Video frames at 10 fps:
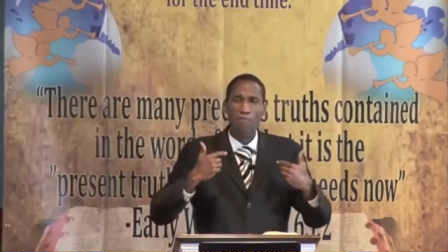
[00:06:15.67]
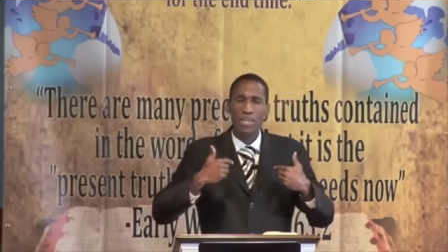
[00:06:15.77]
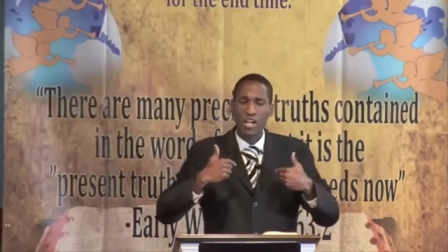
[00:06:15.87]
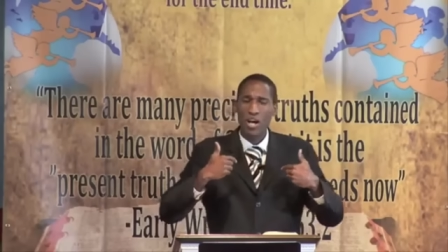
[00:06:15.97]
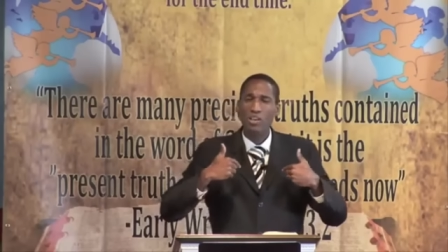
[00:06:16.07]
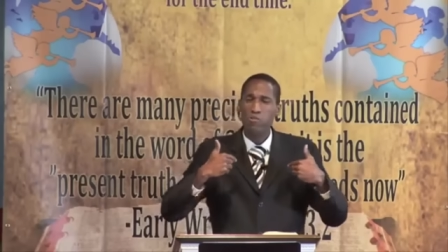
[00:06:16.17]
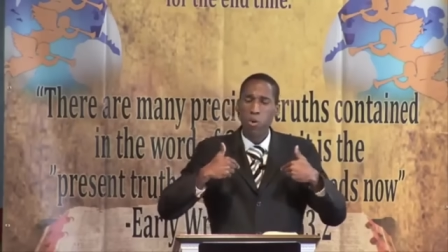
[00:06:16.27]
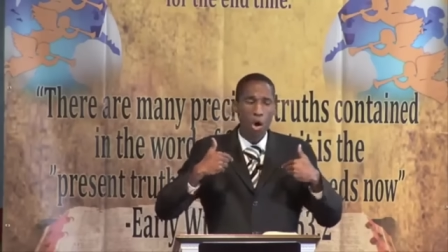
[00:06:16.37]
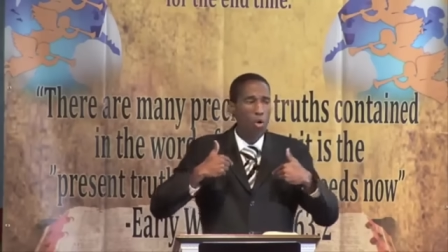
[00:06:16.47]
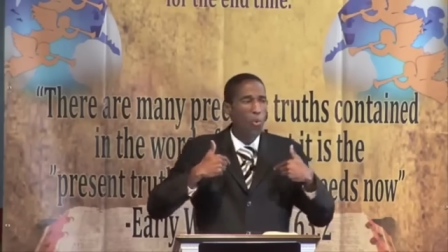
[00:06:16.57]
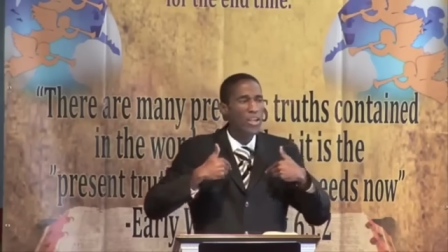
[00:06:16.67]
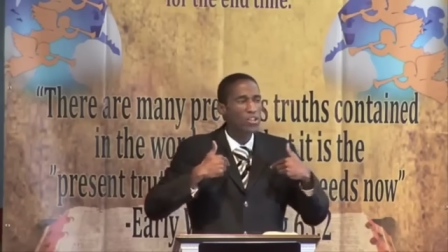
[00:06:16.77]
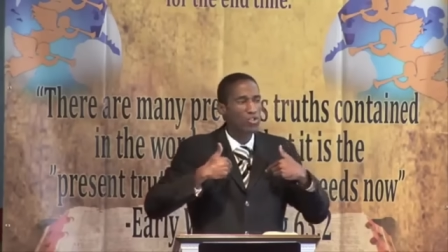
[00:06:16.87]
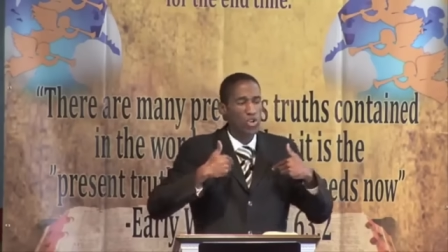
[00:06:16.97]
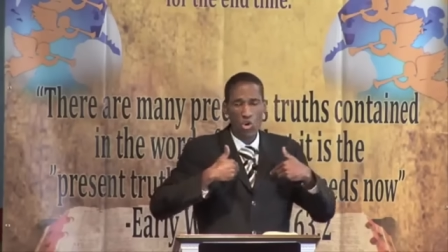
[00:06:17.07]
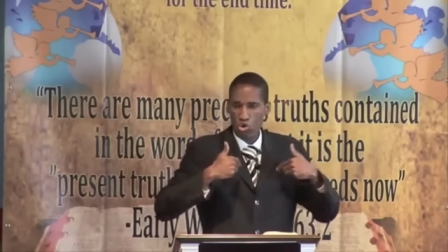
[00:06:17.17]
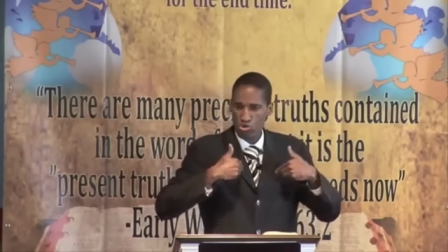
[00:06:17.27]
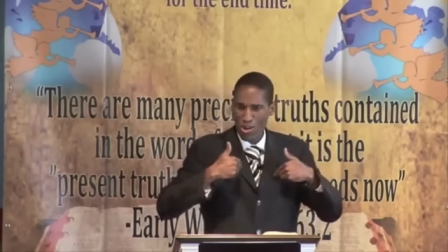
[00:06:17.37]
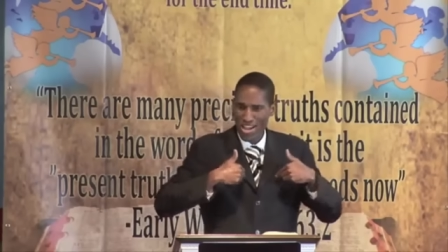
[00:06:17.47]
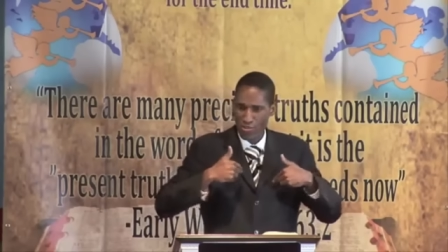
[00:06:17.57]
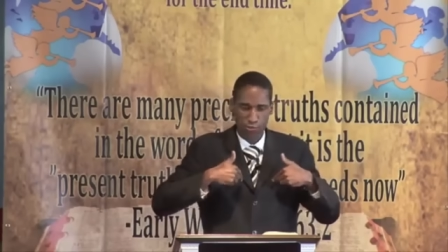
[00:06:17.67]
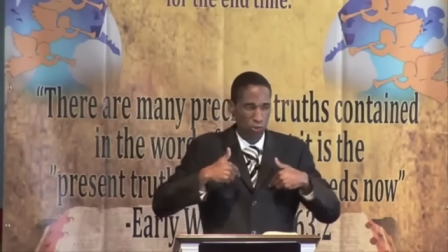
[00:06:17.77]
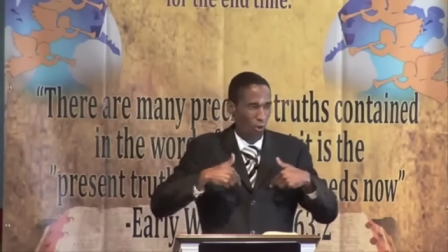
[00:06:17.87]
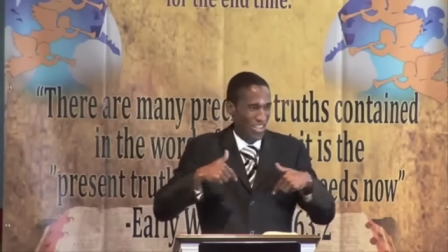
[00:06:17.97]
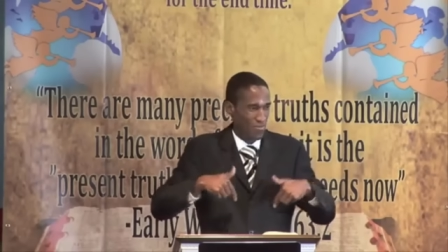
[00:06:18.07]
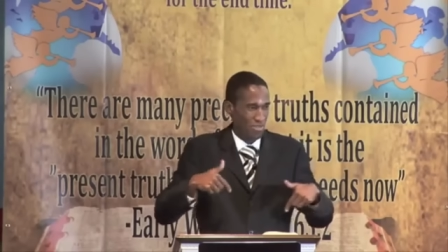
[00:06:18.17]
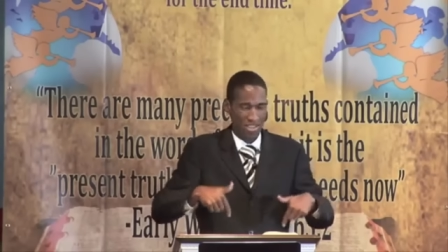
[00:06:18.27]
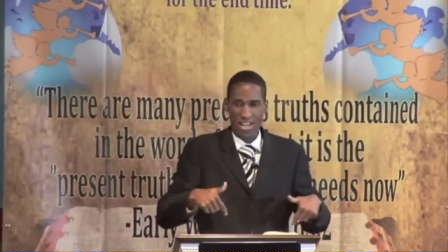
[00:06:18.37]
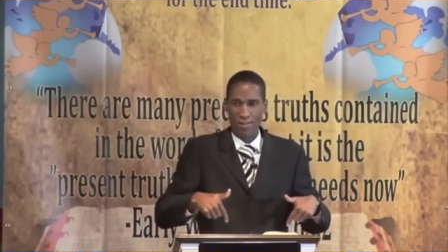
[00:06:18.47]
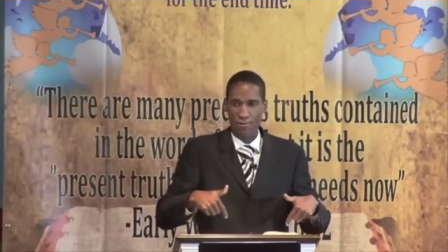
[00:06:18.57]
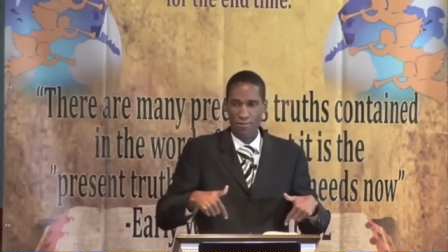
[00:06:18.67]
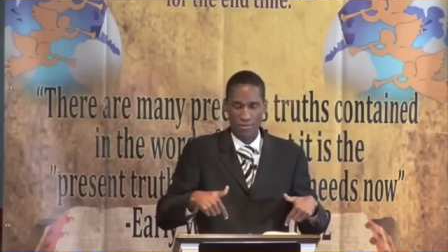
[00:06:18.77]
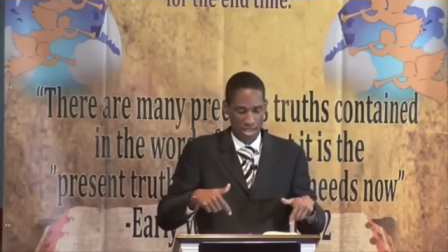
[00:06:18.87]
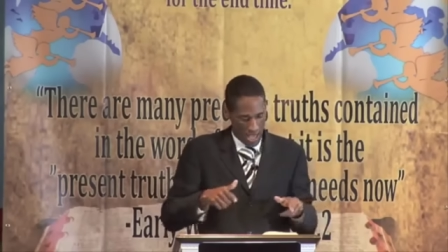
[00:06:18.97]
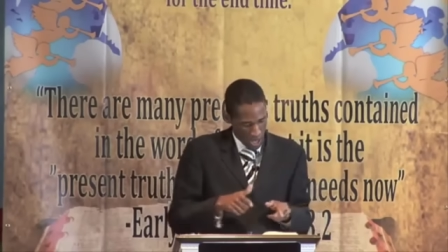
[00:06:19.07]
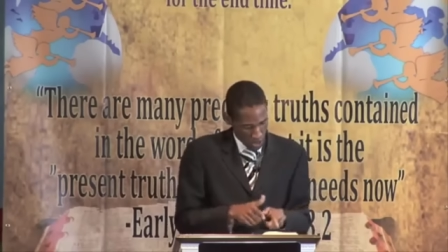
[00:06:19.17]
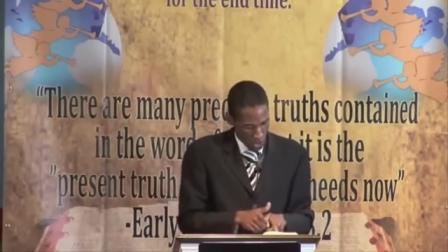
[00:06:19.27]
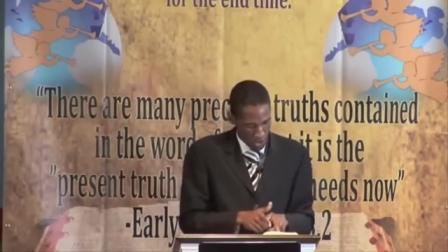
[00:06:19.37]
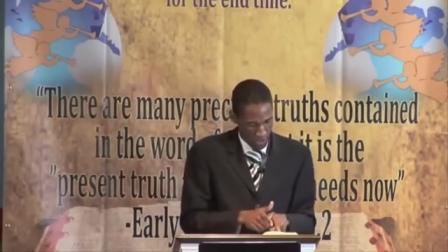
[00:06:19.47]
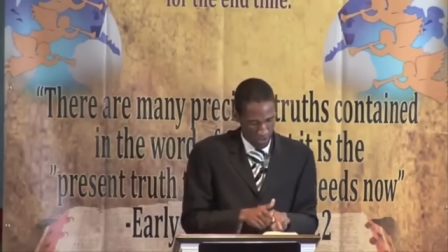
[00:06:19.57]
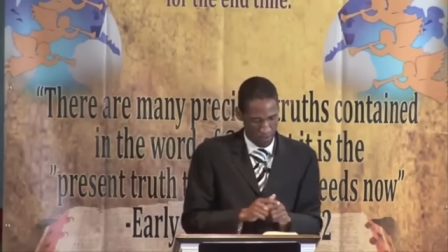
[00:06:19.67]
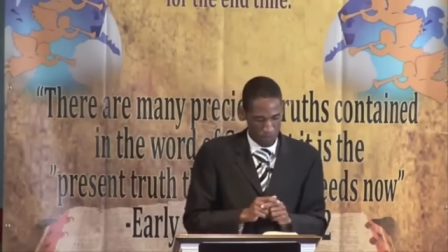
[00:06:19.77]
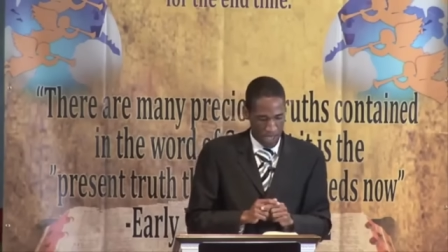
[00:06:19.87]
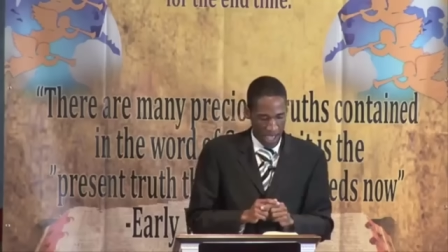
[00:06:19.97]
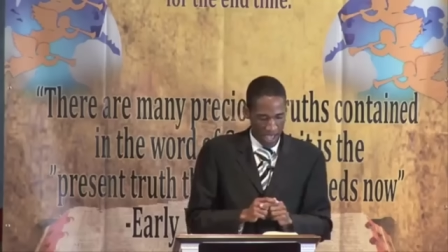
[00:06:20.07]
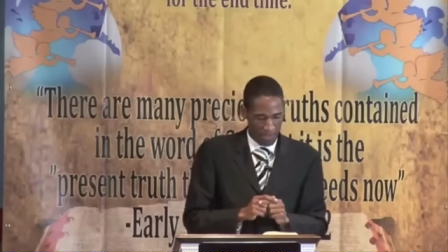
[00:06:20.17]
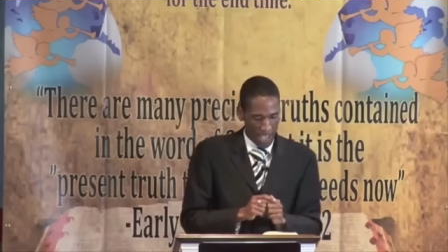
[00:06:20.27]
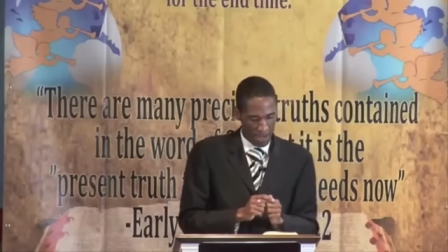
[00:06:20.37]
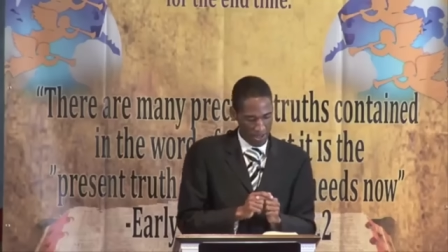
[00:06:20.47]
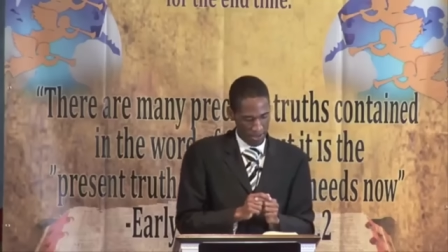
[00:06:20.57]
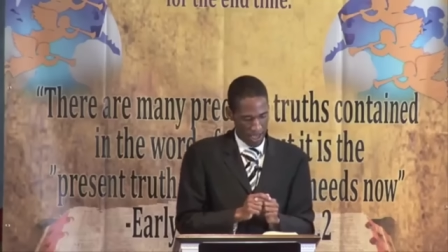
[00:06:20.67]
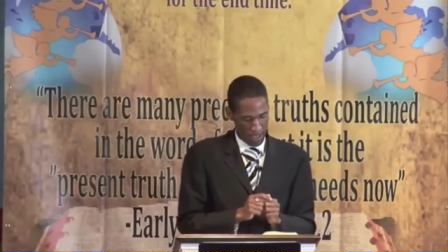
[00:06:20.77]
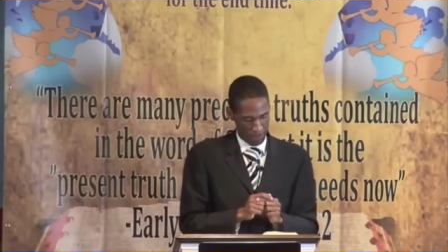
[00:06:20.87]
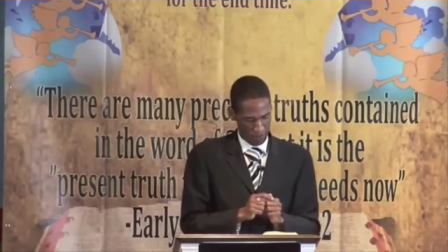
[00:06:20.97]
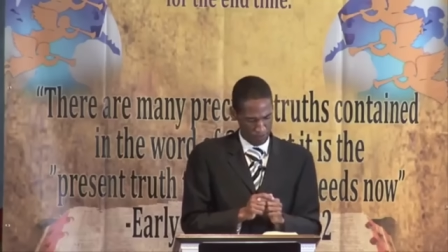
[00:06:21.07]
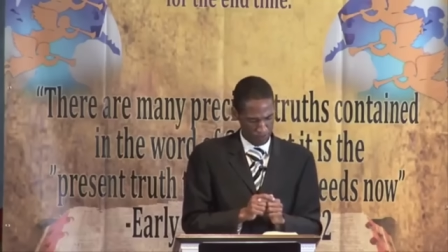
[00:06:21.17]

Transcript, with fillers: Because Paul wanted to know Christ for himself. Notice, and then he says,